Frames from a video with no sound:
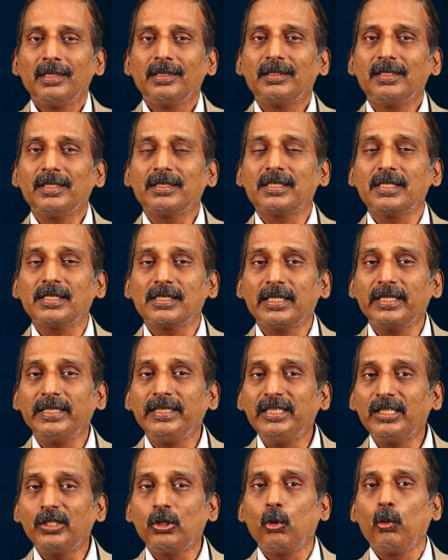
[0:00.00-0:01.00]
This is
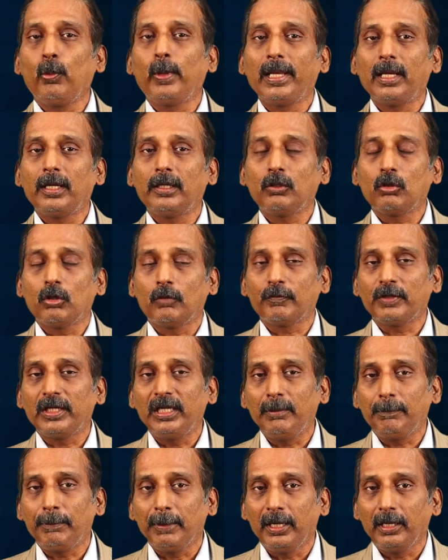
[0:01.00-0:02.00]
the equivalent of
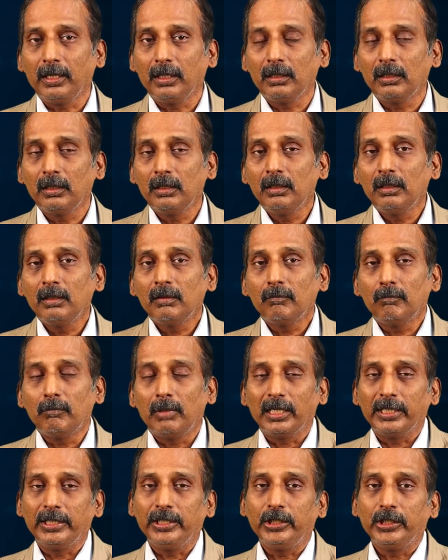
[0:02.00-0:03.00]
keeping
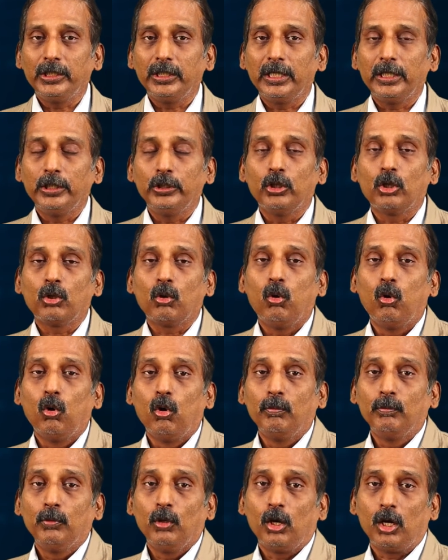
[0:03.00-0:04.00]
money in your
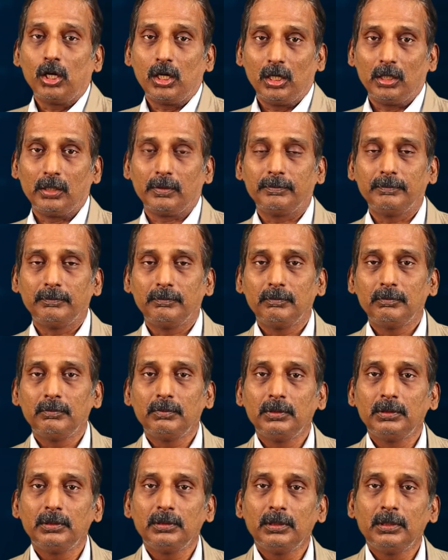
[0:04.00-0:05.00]
home locker.
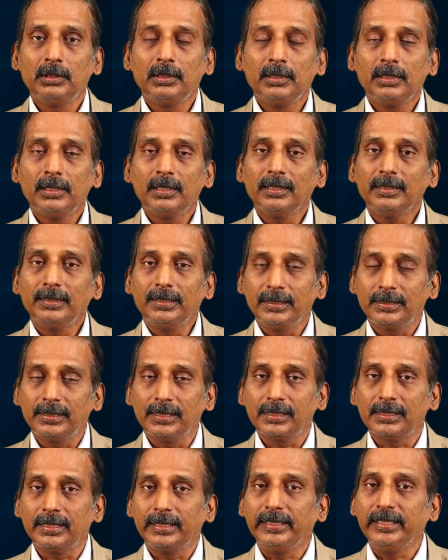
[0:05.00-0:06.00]
This
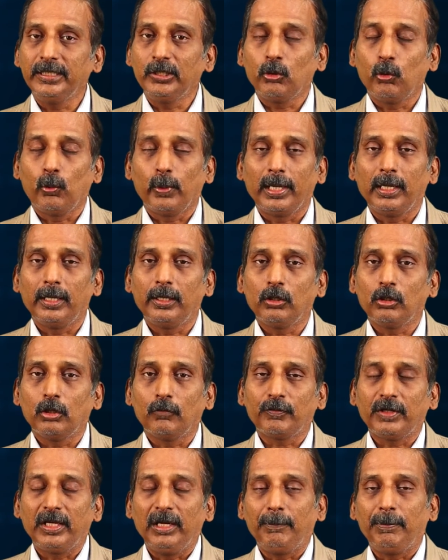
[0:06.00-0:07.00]
is the equivalent
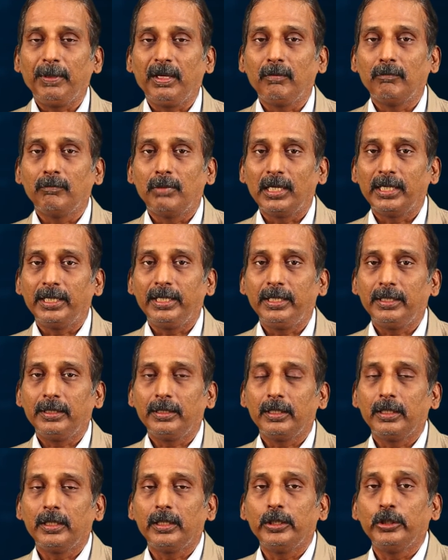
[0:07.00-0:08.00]
of keeping
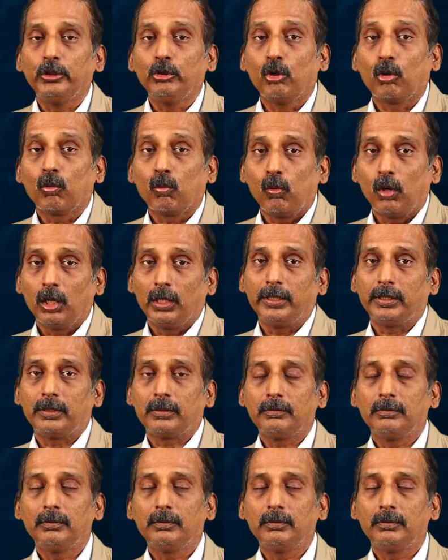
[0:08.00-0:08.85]
money in your wallet,